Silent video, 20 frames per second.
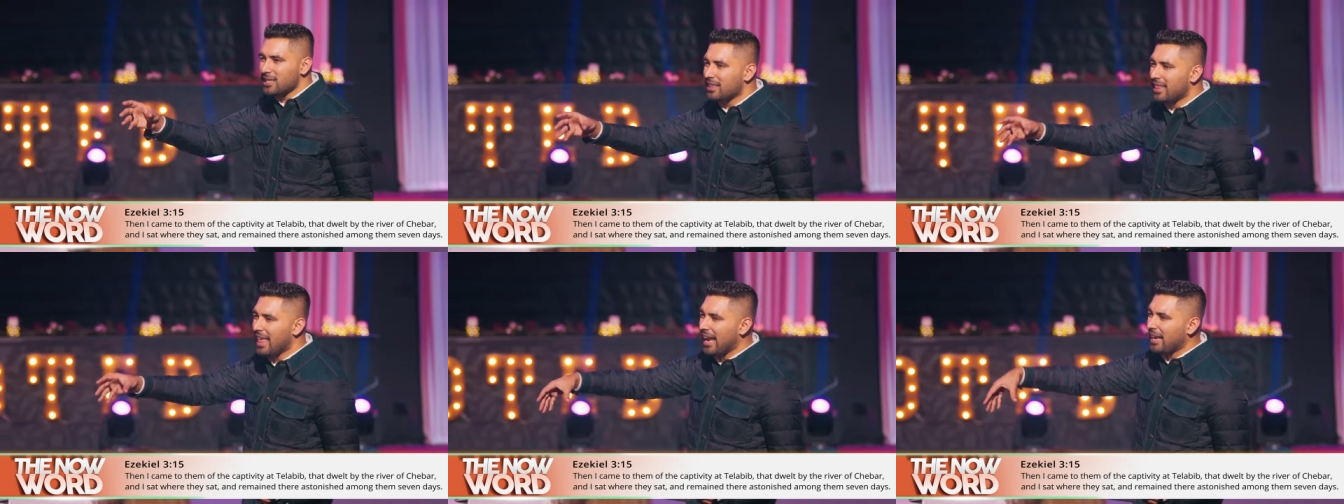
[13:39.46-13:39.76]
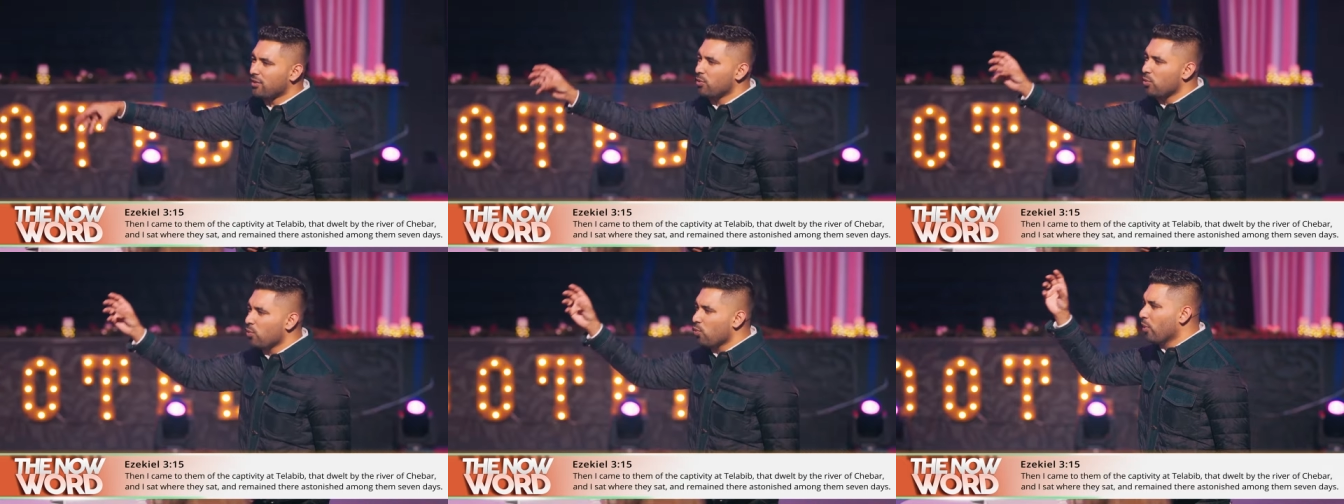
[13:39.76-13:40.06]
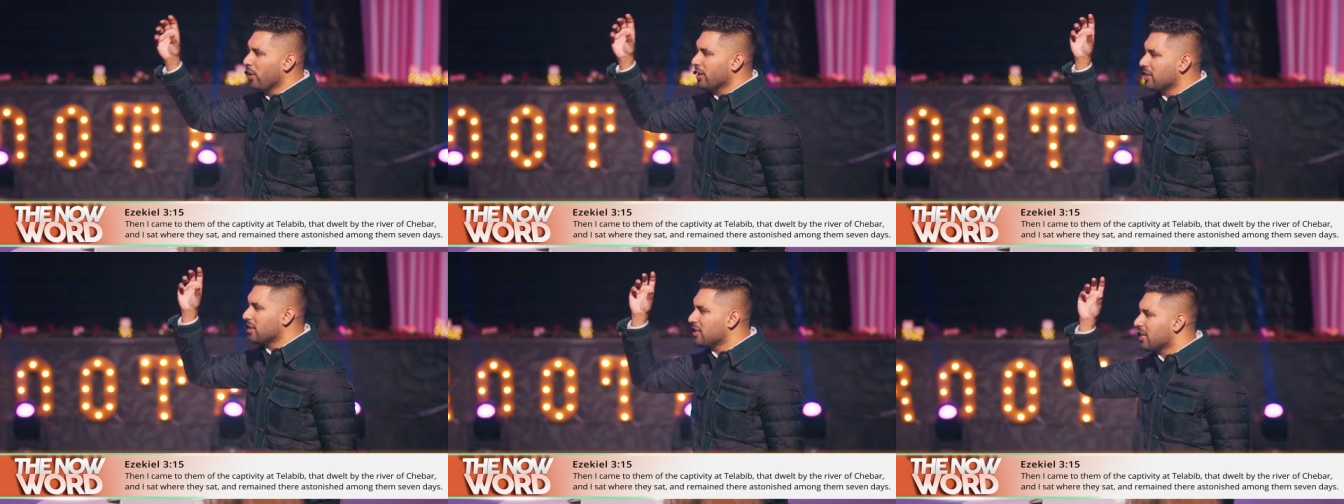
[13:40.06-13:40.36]
that
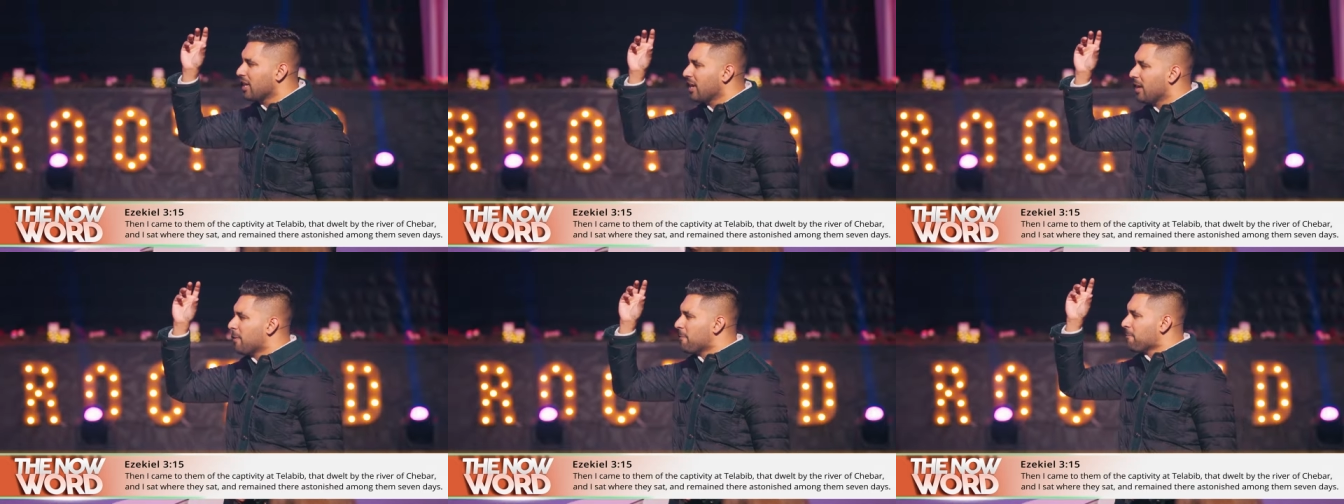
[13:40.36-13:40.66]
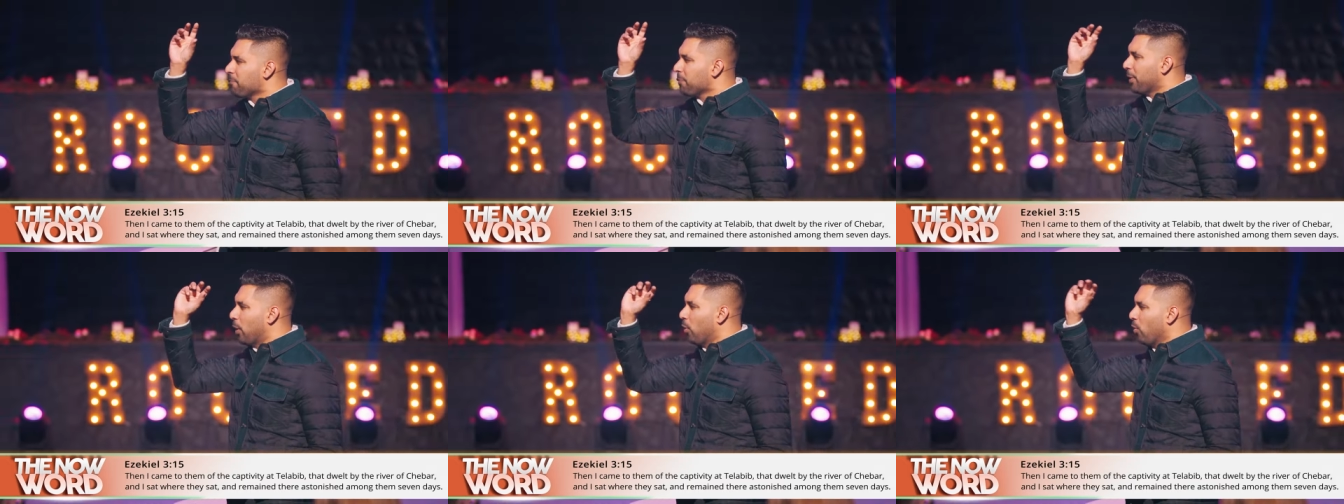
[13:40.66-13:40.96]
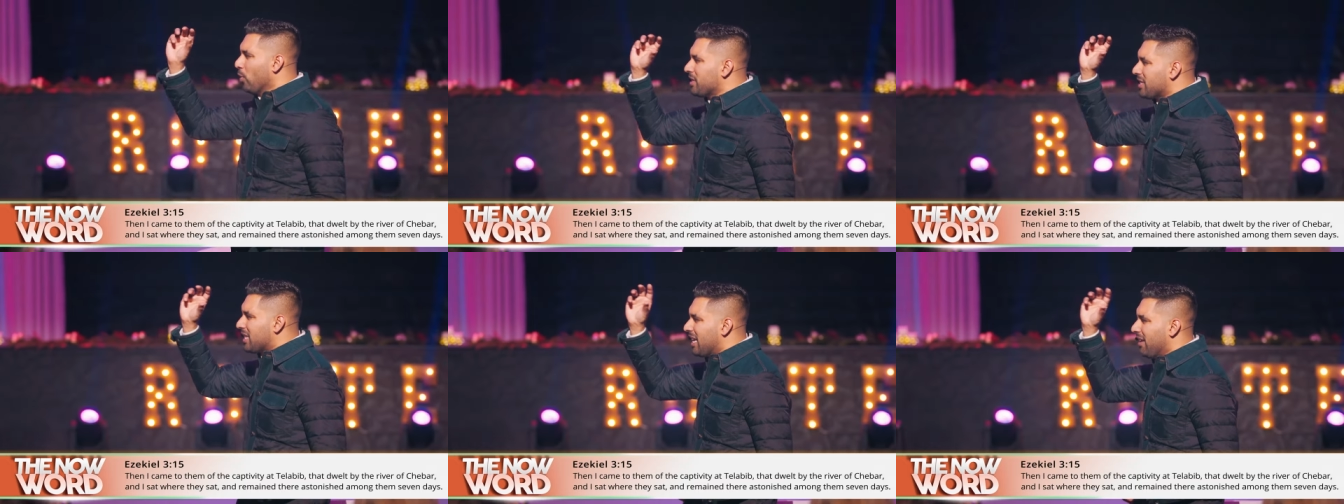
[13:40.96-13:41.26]
was,
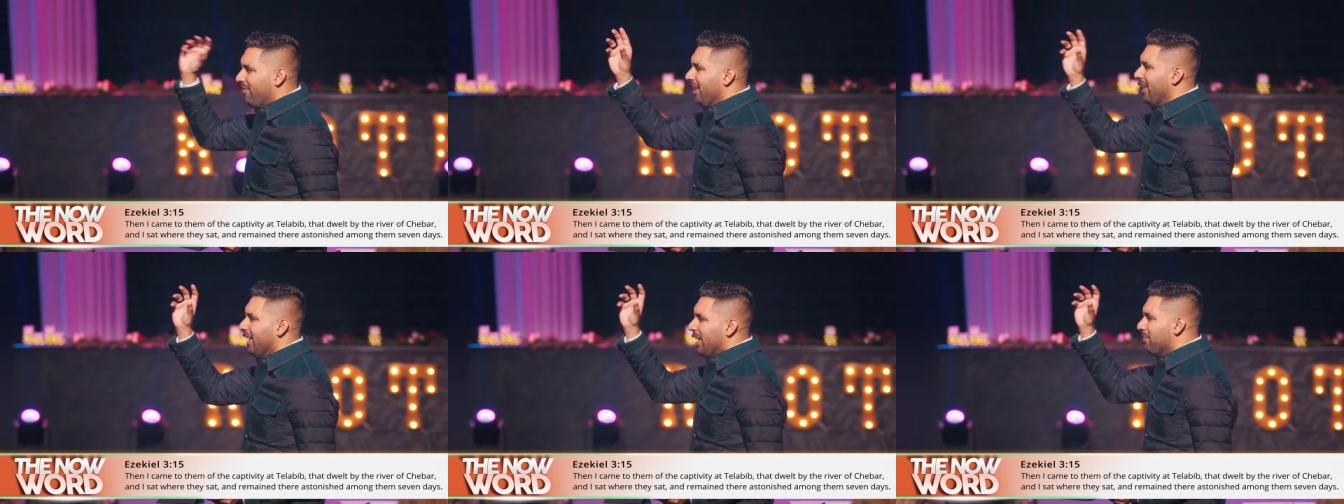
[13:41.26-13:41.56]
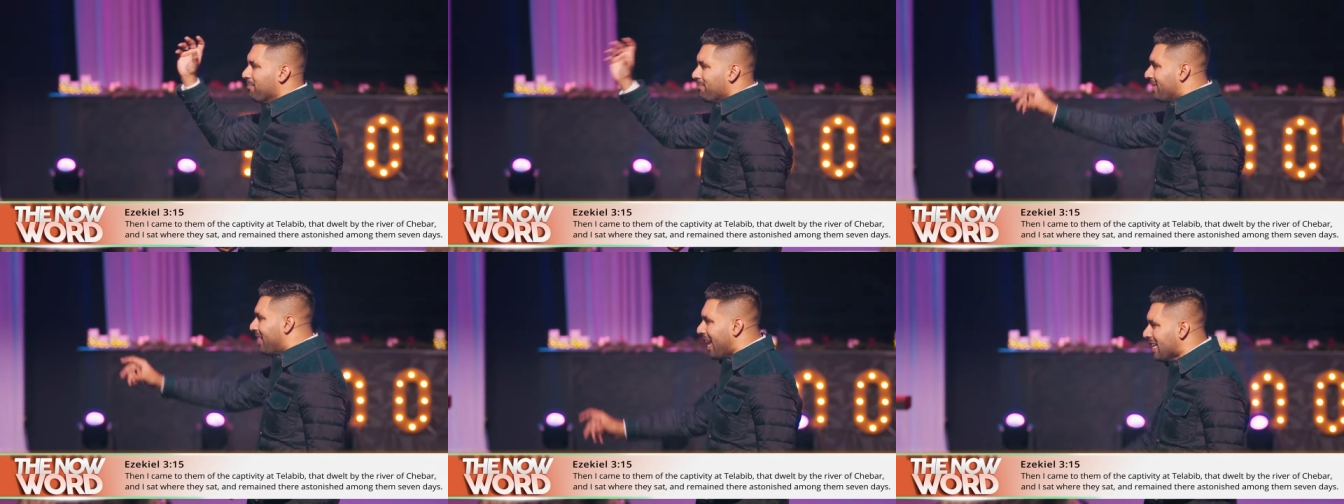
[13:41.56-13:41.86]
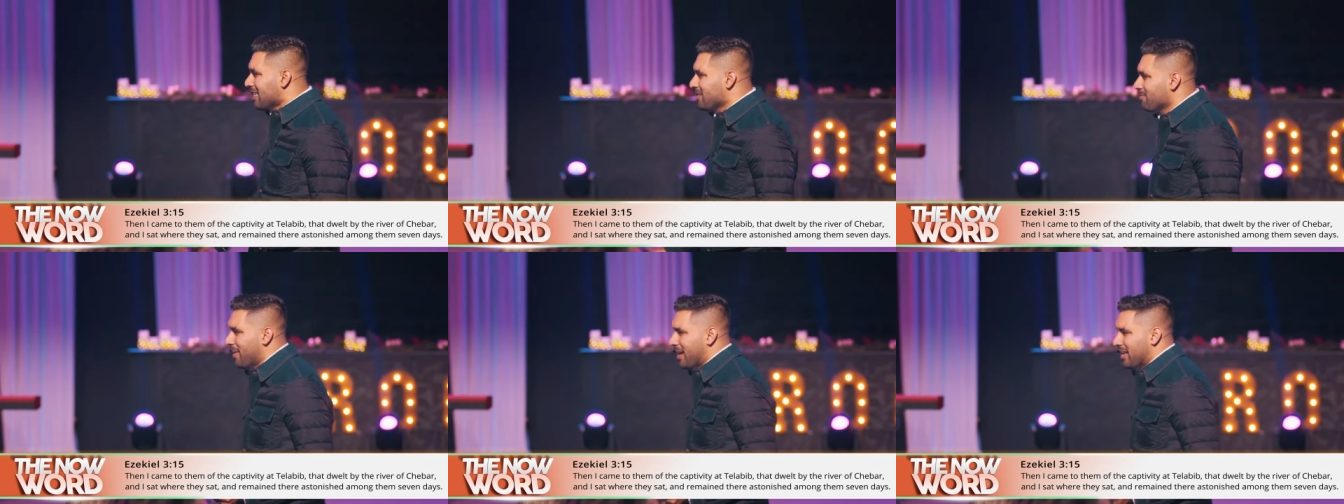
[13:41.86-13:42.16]
was giving him
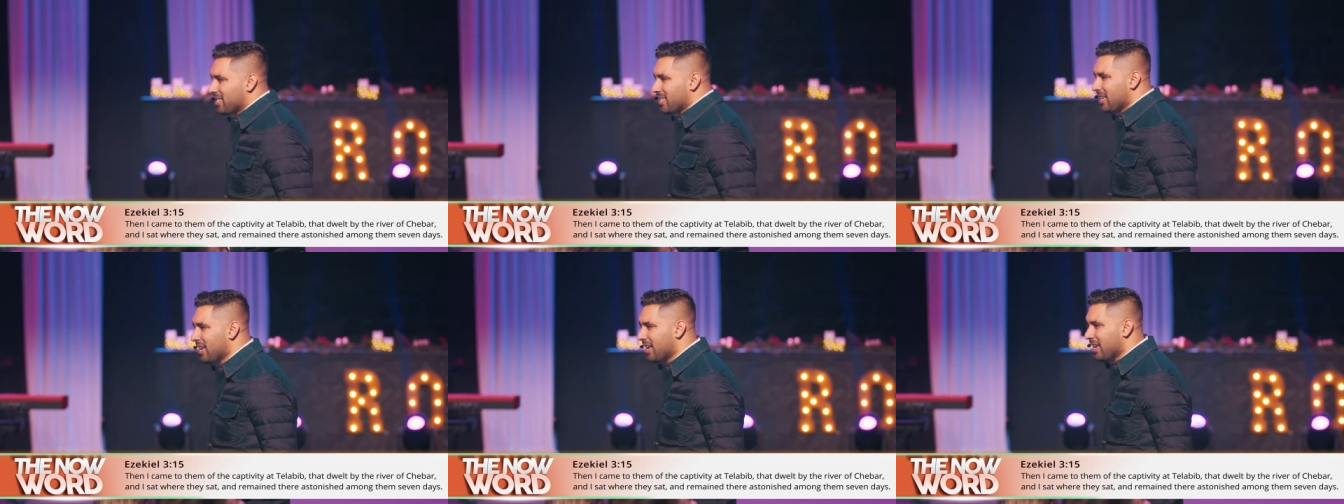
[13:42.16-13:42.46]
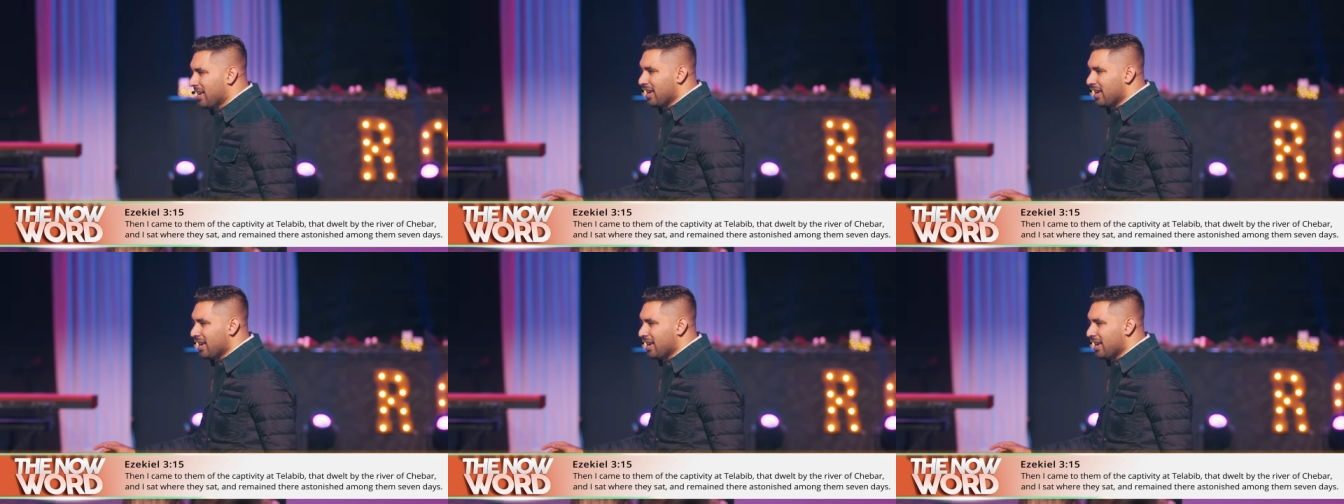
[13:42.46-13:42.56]
nightmares